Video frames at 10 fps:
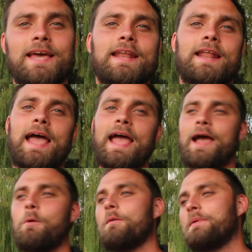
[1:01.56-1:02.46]
then
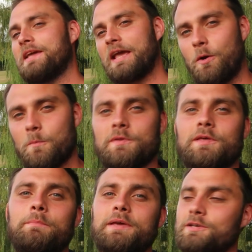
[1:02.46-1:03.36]
how I've been getting on with
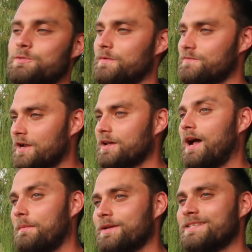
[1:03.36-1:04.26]
them, because we've done a
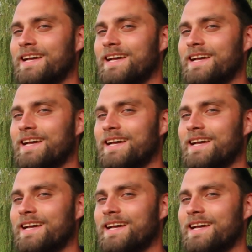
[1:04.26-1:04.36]
couple